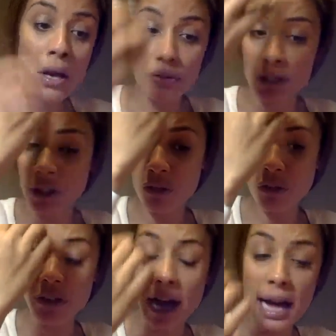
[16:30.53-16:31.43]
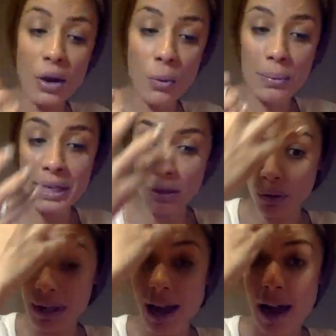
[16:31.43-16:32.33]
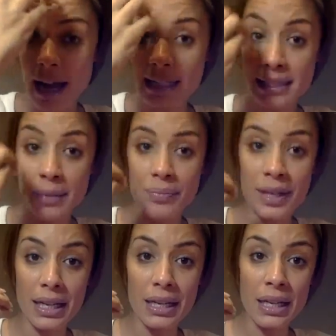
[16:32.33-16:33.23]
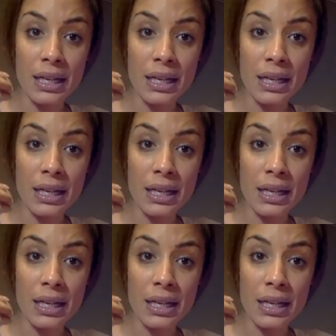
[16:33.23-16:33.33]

There's a third eye opening or an eye, something,